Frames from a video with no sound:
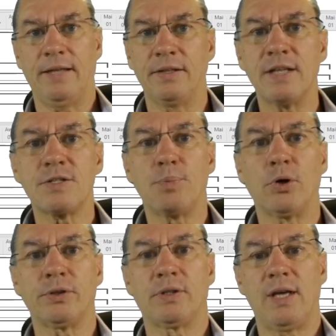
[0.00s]
And this
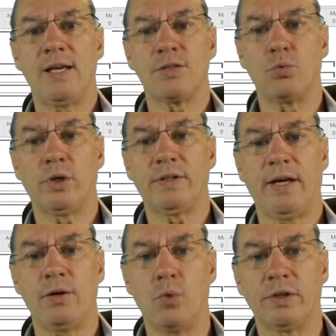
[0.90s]
point is
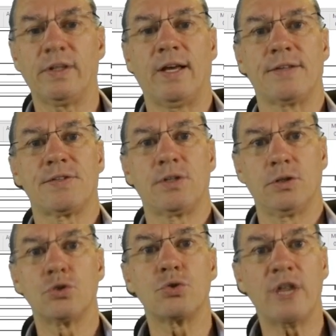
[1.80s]
what I want us
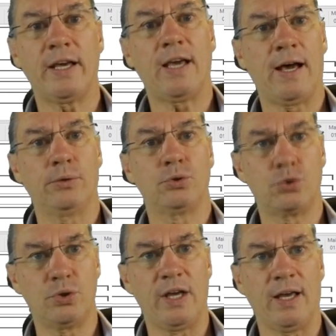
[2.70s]
to take out
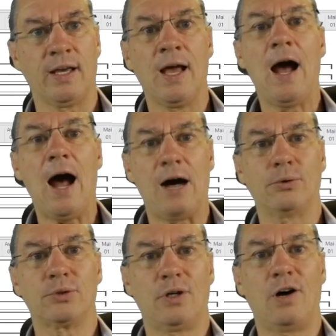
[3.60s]
today
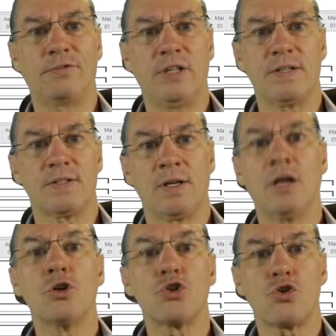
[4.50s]
out of this
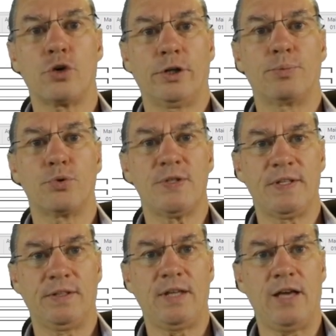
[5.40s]
short
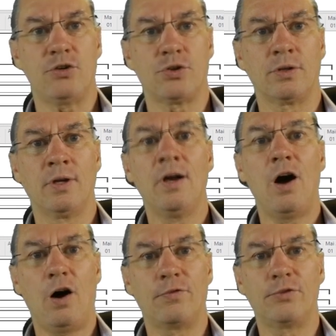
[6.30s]
presentation
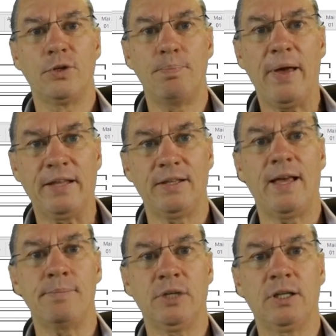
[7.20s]
of the
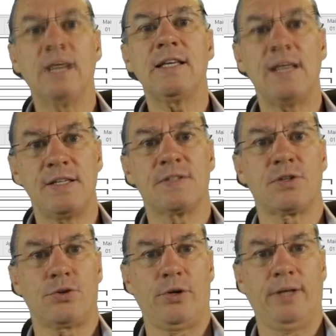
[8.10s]
pandemic
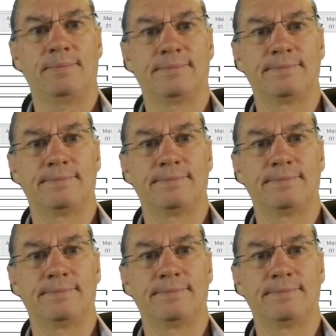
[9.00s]
history.